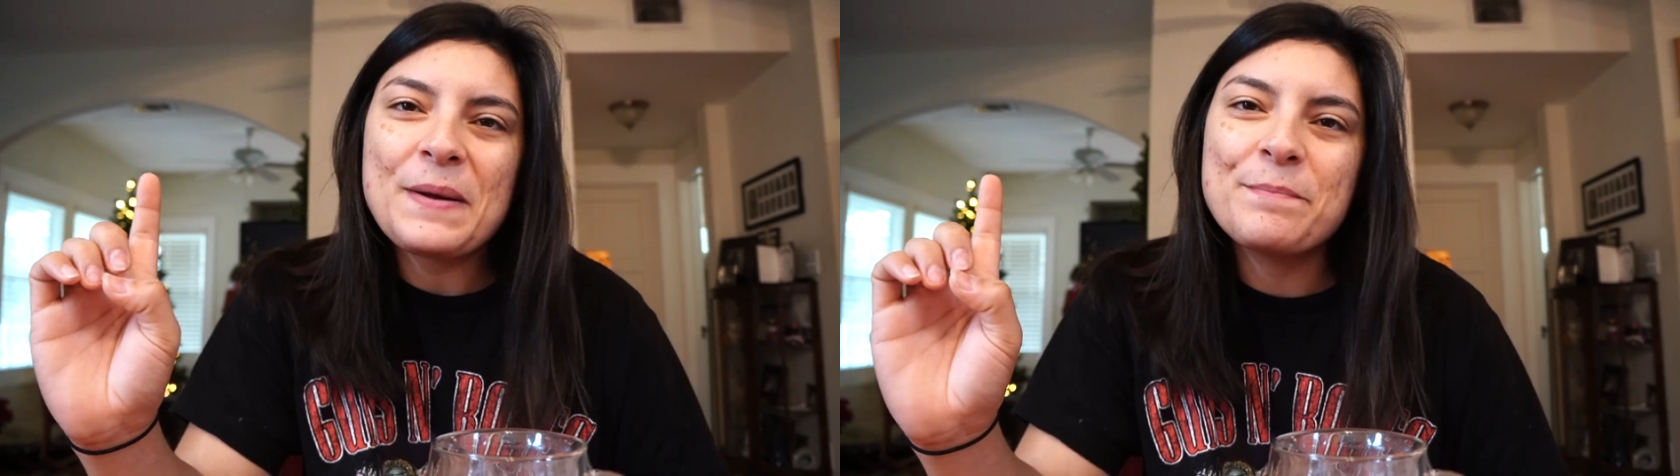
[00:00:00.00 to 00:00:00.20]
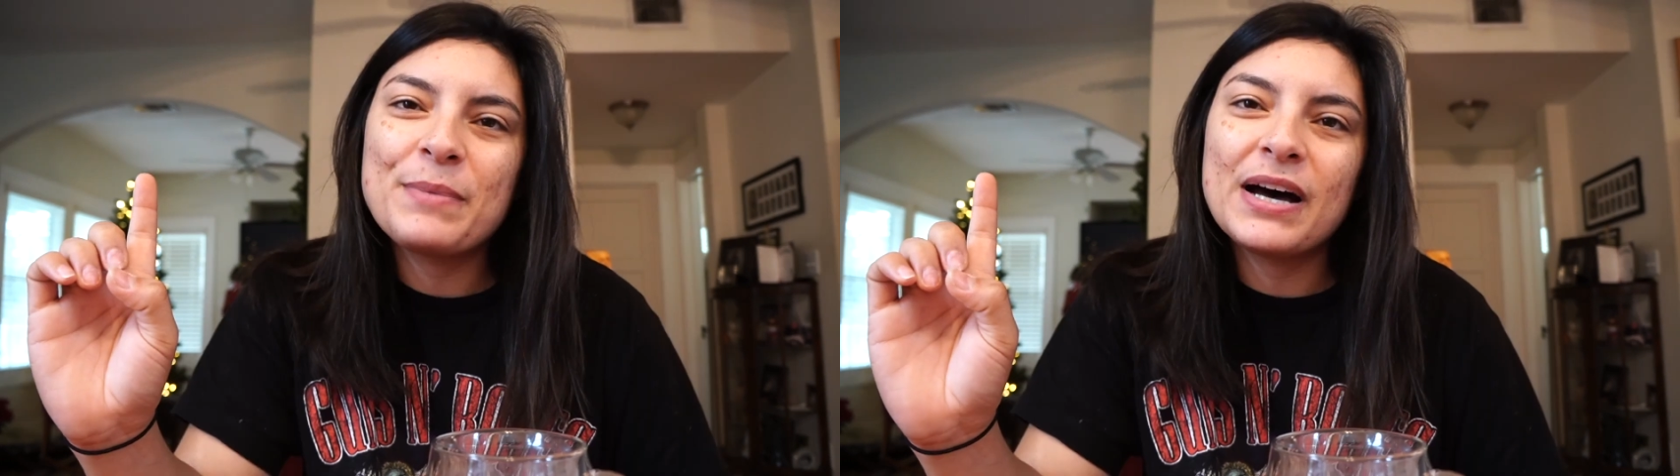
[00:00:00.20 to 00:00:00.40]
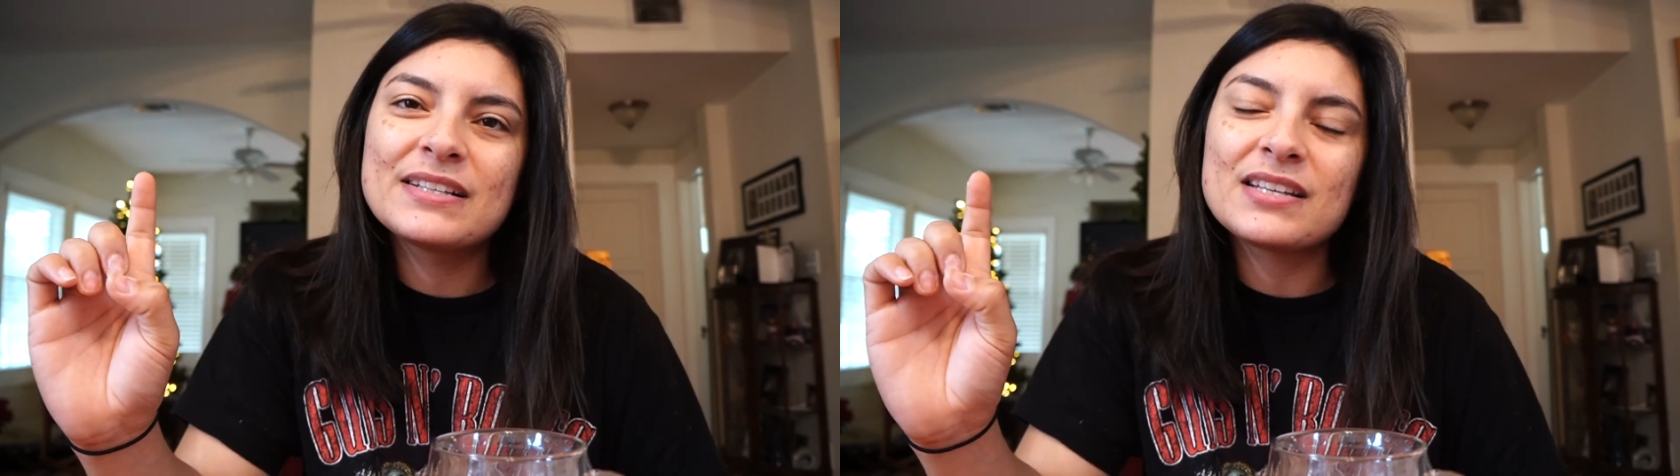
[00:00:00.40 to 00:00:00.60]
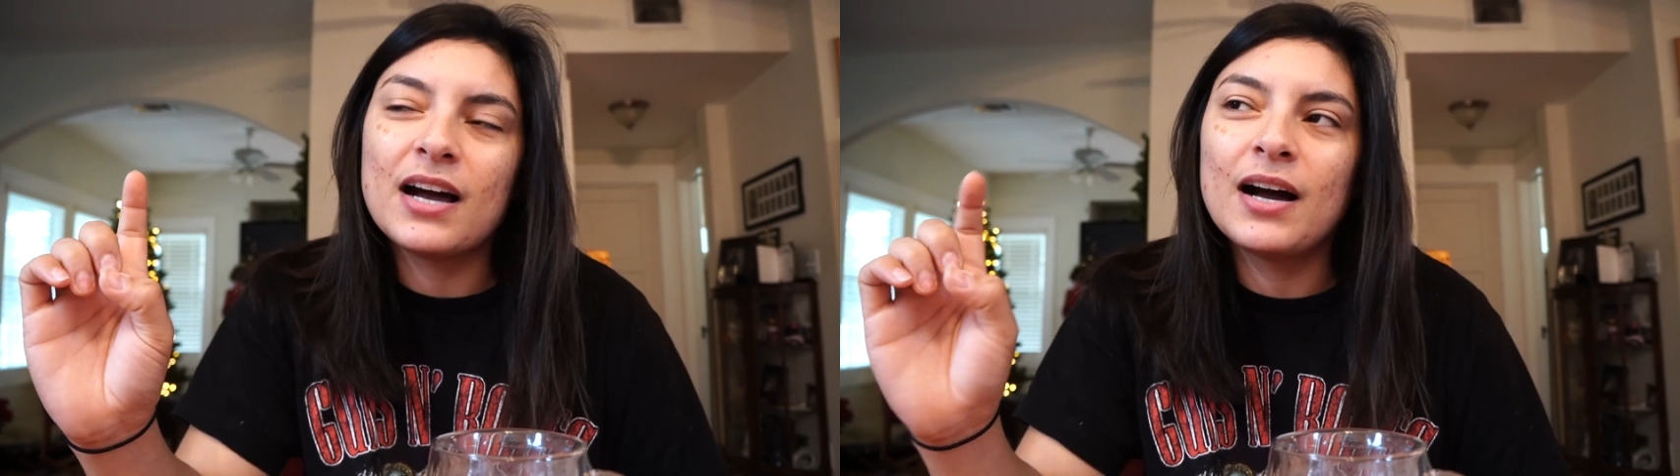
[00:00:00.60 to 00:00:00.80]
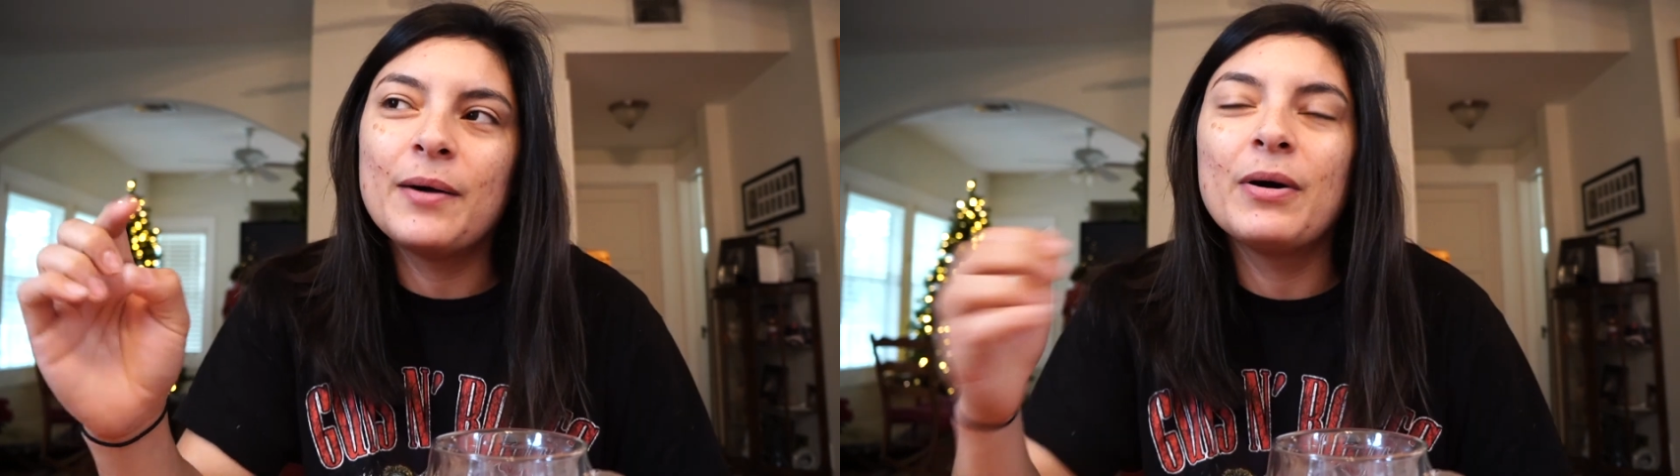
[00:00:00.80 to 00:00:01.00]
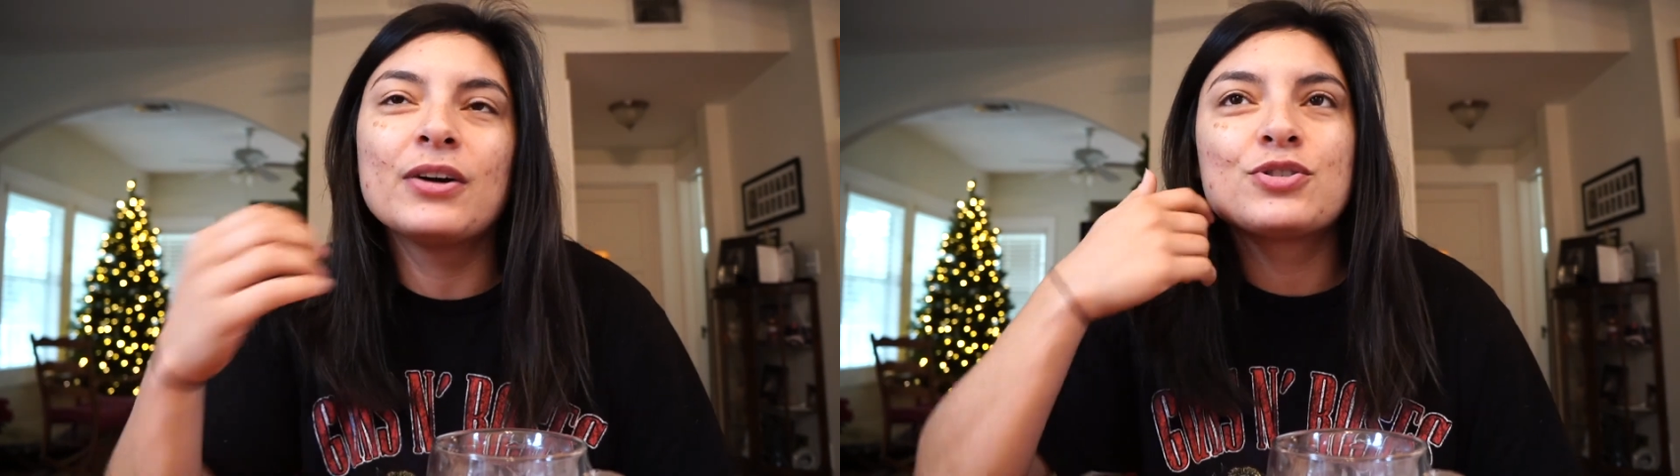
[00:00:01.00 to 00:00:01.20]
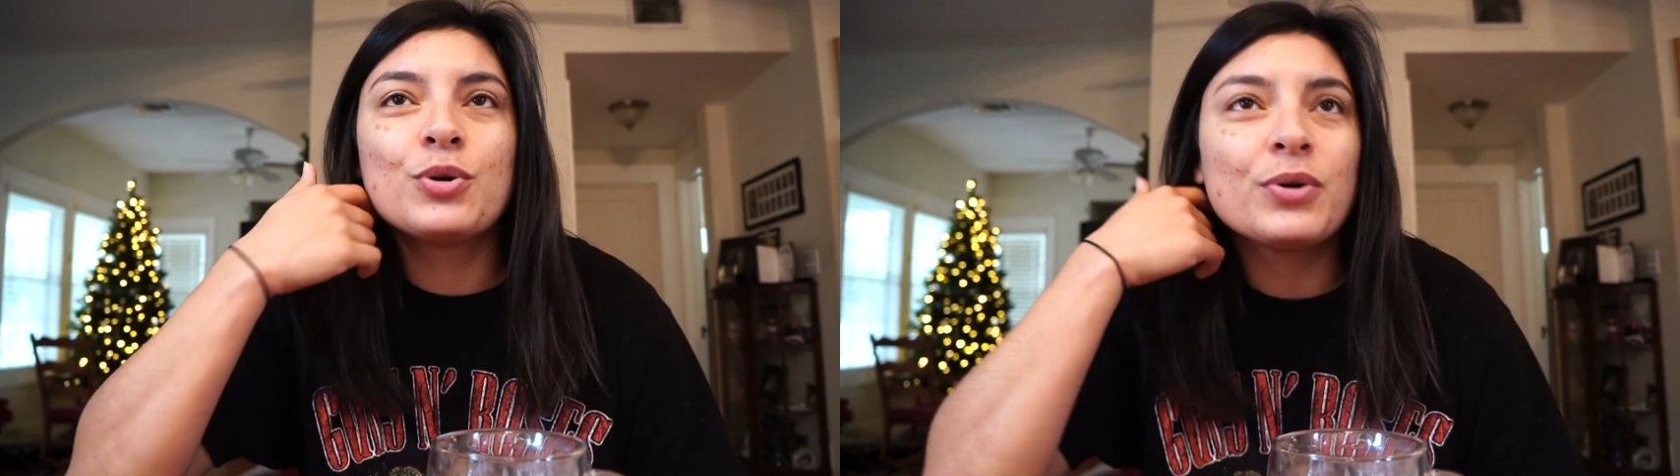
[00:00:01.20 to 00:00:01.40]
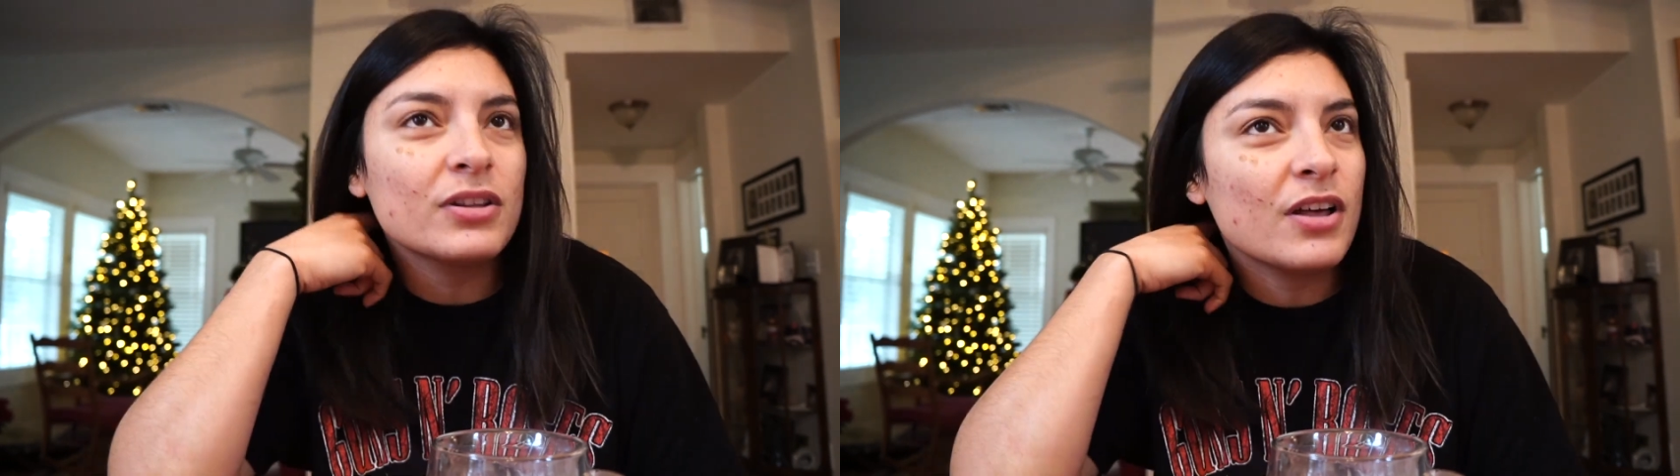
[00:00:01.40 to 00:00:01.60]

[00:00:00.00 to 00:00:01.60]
but um, toured a